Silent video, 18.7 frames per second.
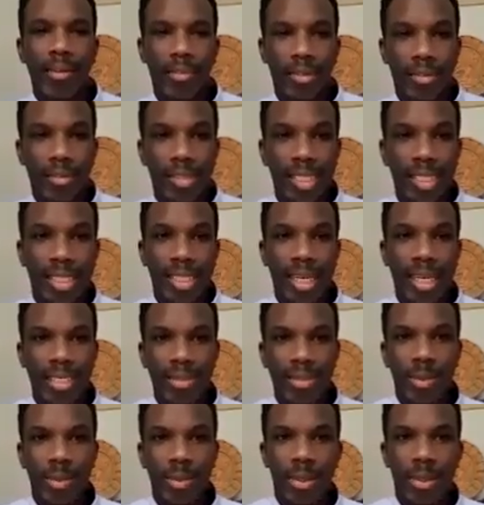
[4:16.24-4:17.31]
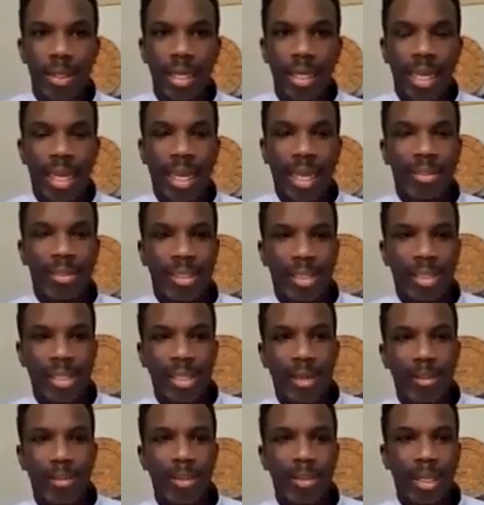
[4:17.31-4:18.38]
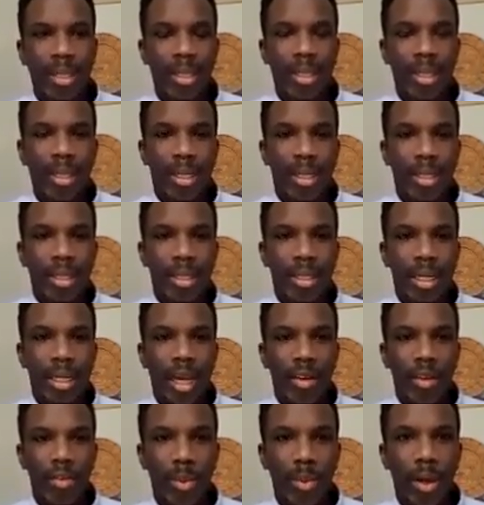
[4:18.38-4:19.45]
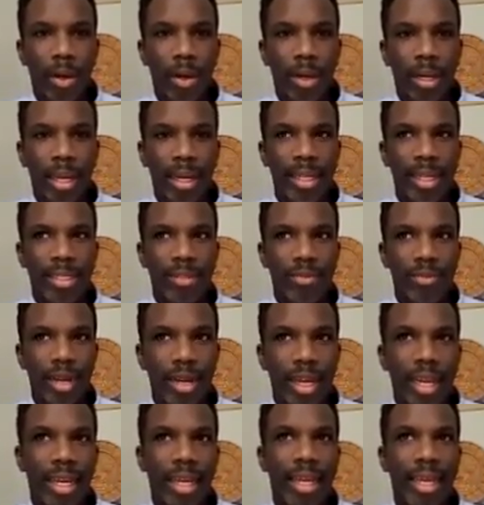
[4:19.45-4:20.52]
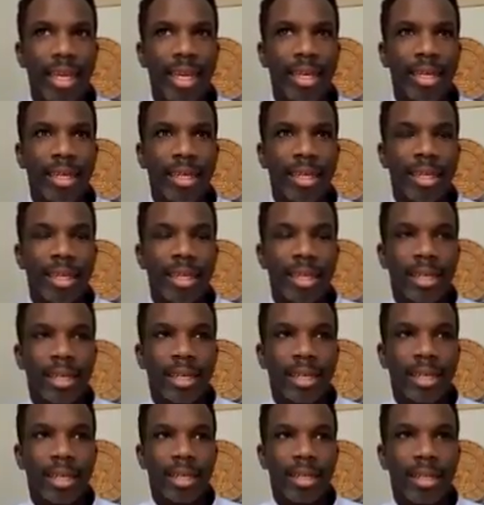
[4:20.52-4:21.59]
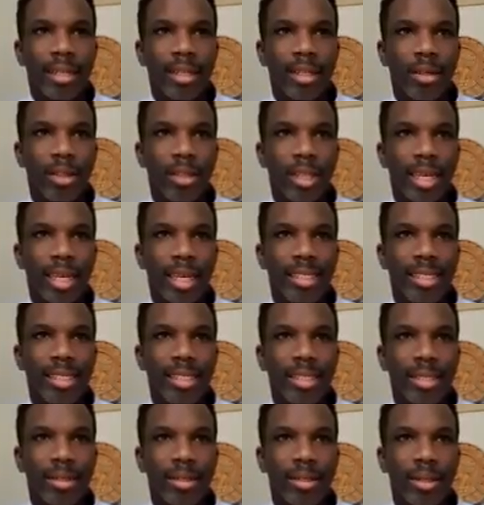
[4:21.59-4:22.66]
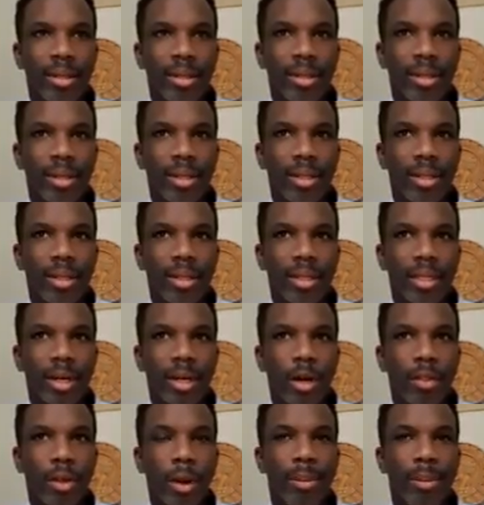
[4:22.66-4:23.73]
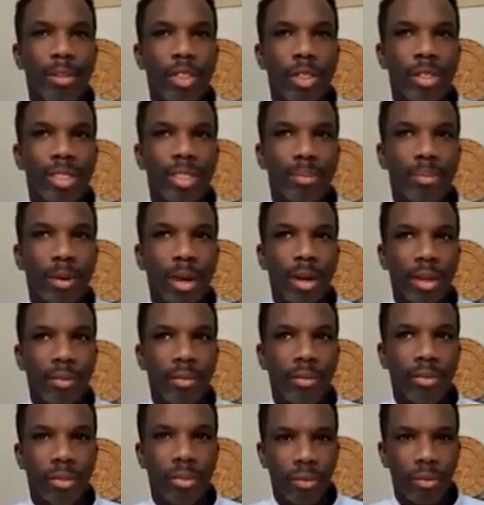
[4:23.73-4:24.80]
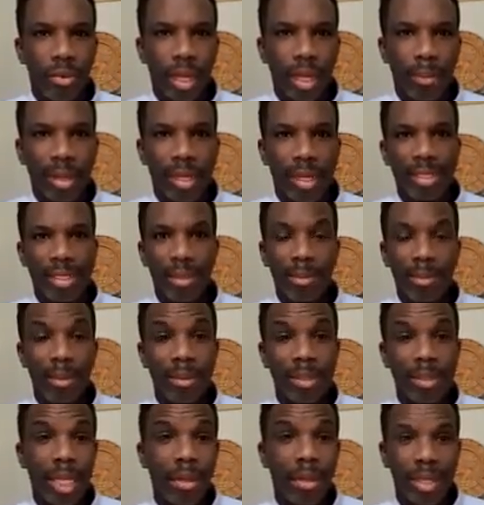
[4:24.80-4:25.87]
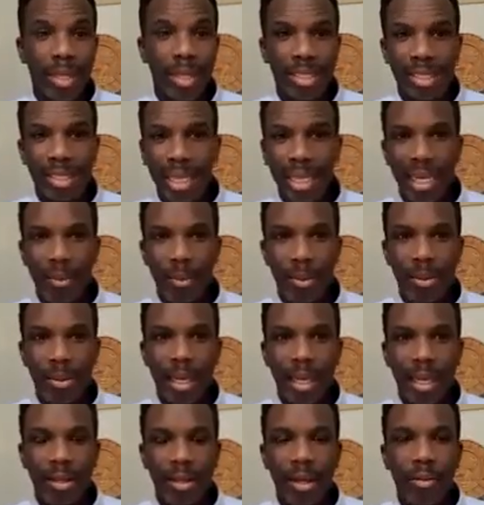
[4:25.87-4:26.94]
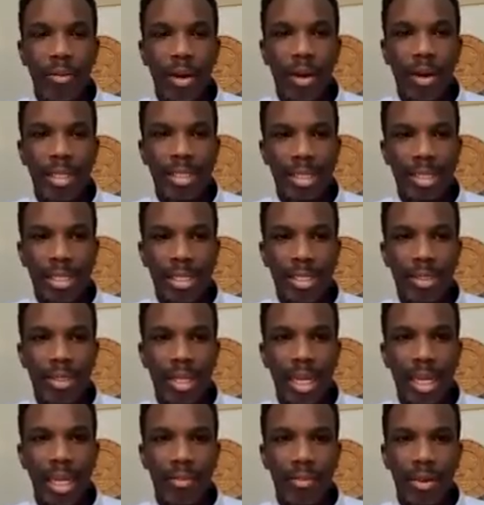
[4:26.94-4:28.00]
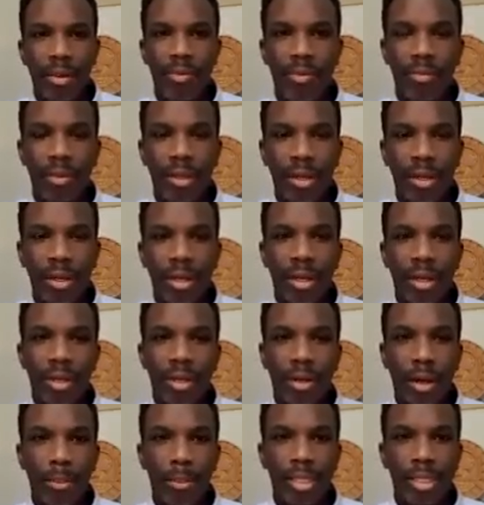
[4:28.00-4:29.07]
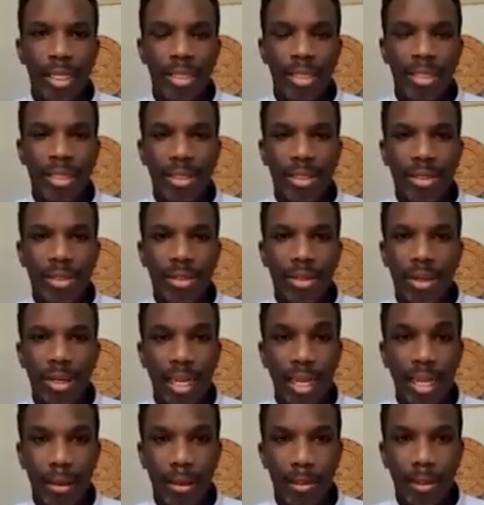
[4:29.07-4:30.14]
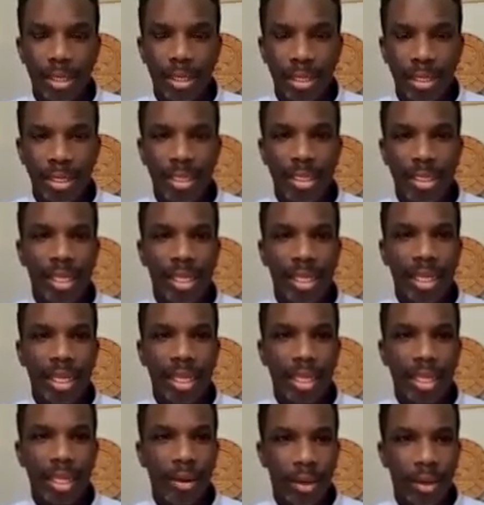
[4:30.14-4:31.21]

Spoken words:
of success, will encounter some kind of block. And it's really, the good thing is the opportunity to break through that, because some people don't. They arise to a level of competence or incompetence, and they don't go